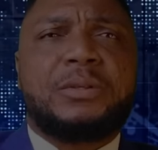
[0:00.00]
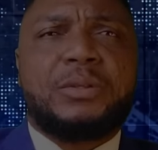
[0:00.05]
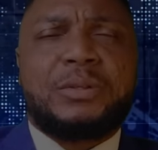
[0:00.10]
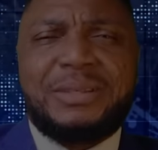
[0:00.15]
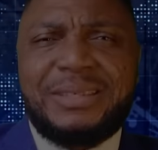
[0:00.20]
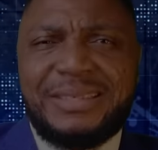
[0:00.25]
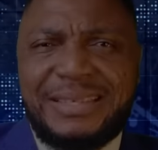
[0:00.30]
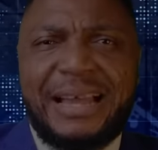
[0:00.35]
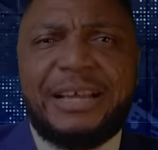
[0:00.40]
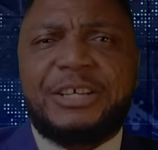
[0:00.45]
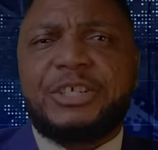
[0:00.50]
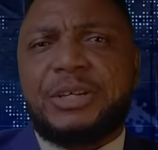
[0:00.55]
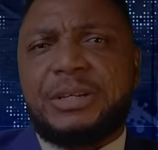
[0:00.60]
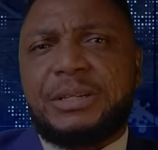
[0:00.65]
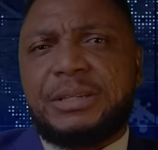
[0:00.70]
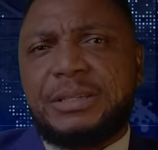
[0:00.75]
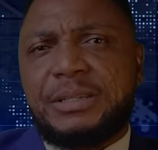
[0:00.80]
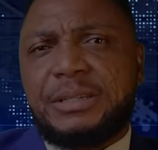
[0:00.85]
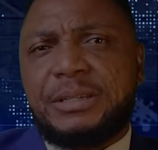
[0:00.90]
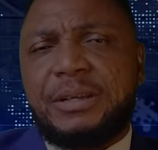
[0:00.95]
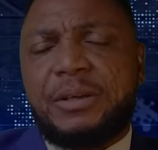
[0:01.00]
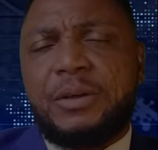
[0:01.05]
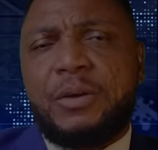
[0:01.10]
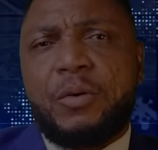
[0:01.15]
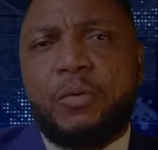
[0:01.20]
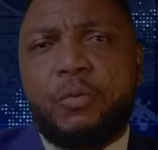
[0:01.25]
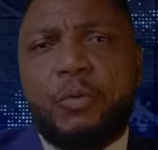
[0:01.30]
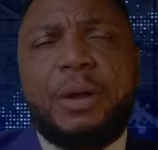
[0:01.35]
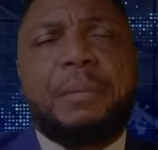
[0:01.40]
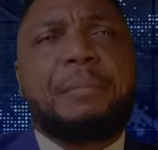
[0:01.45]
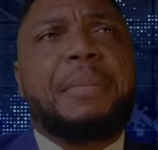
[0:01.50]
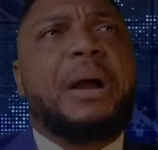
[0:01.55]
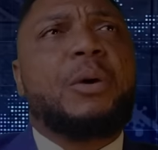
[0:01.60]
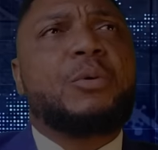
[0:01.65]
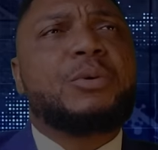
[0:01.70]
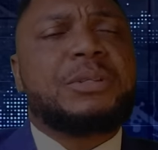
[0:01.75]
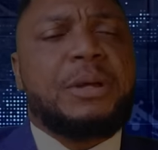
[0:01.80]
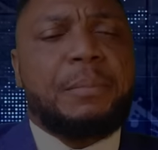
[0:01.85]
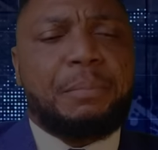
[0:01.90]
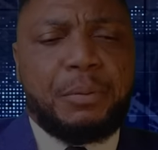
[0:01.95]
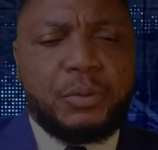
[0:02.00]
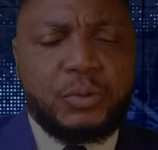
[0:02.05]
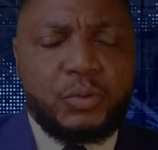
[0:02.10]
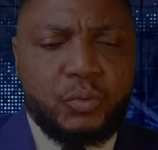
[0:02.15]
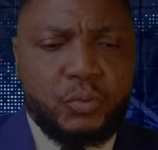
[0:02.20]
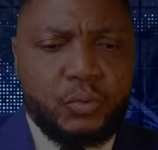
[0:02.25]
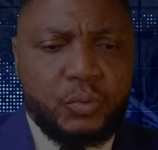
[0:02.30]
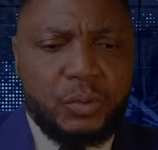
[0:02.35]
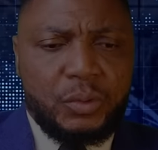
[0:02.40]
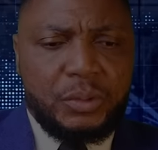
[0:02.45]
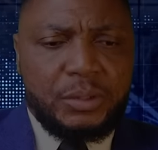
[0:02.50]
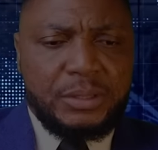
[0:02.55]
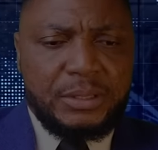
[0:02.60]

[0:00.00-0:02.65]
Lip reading: sanctions, whereby we're supposed to